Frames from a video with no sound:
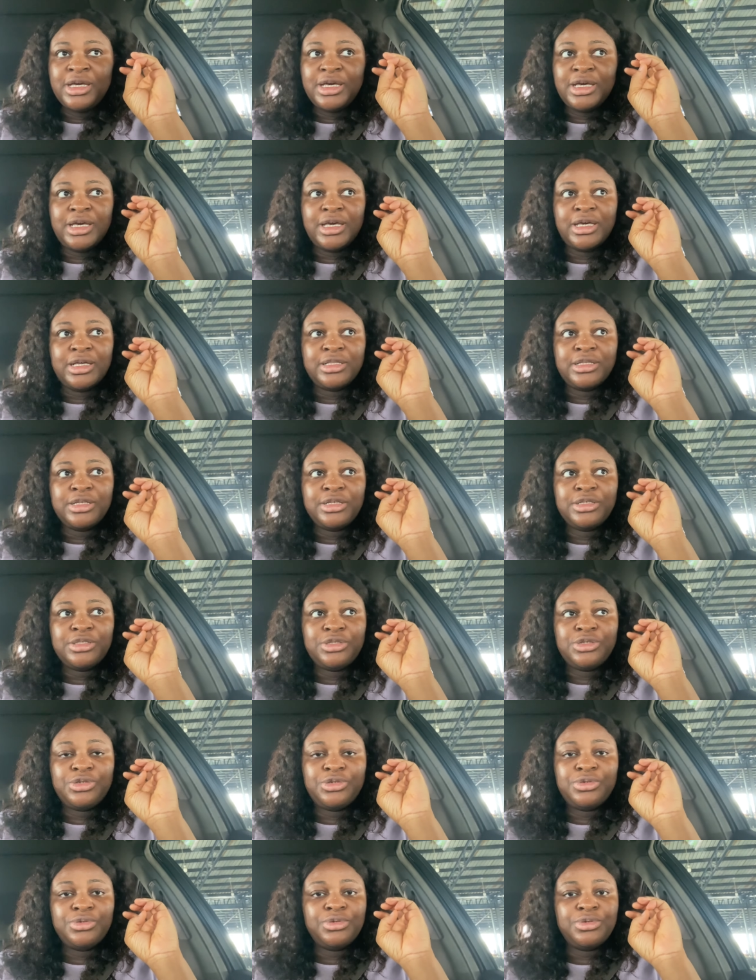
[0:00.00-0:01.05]
and
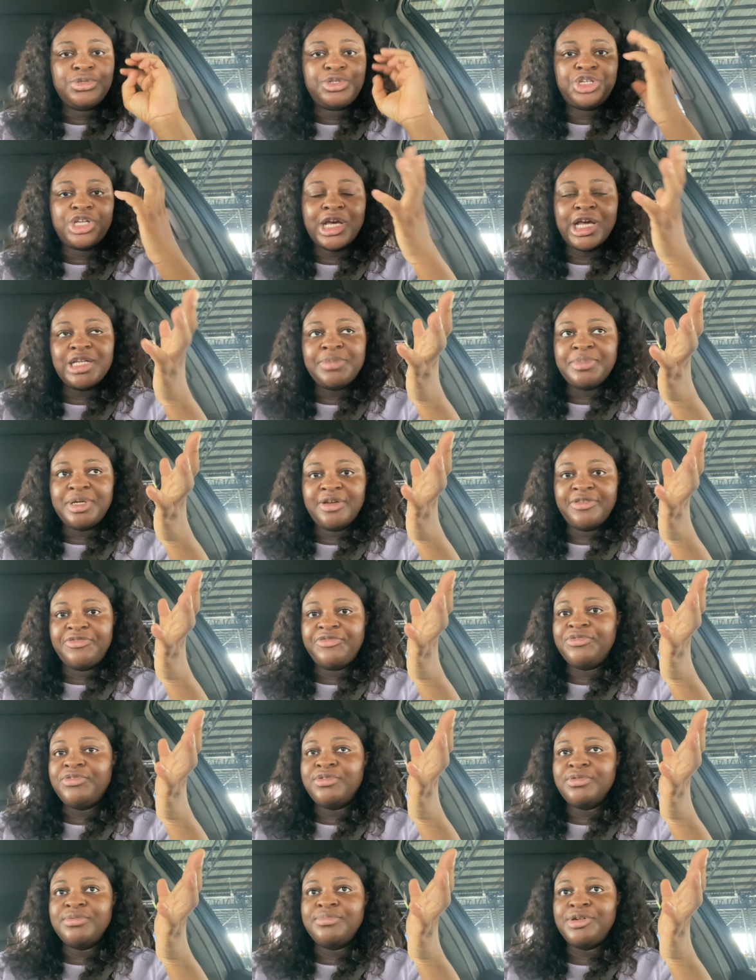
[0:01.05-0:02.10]
to charge my
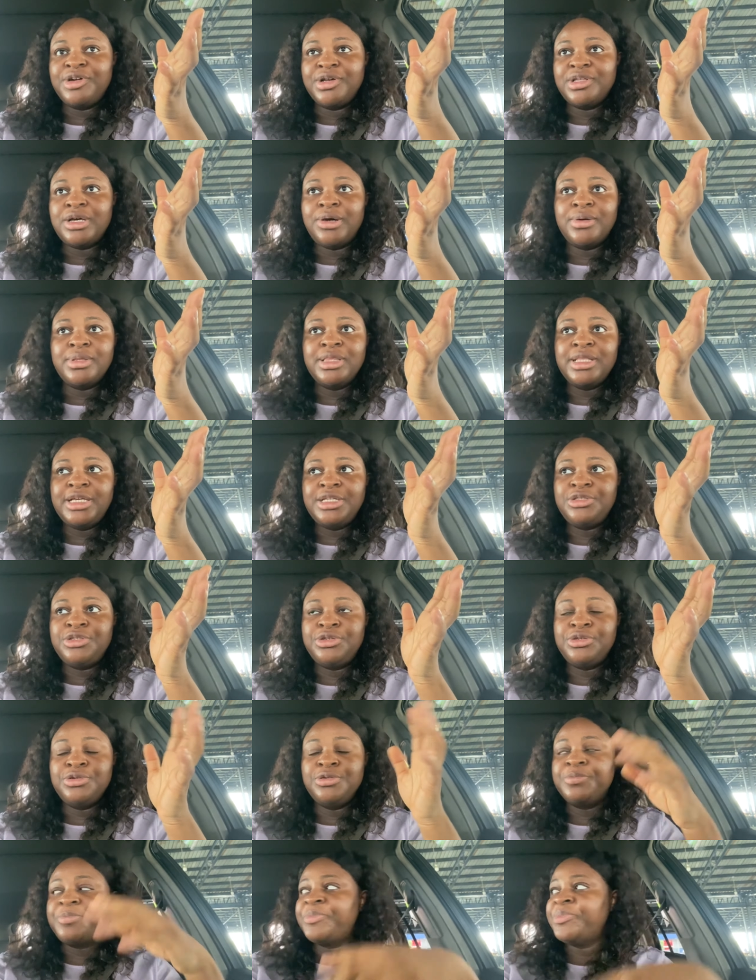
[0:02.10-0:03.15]
phone because I'll need
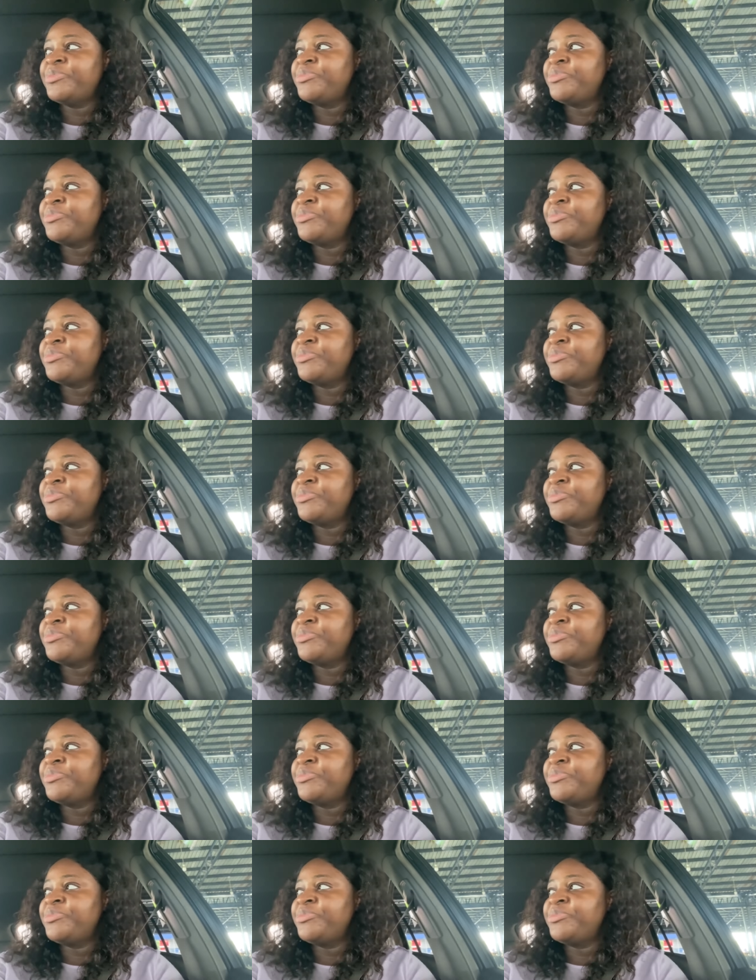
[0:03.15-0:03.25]
to.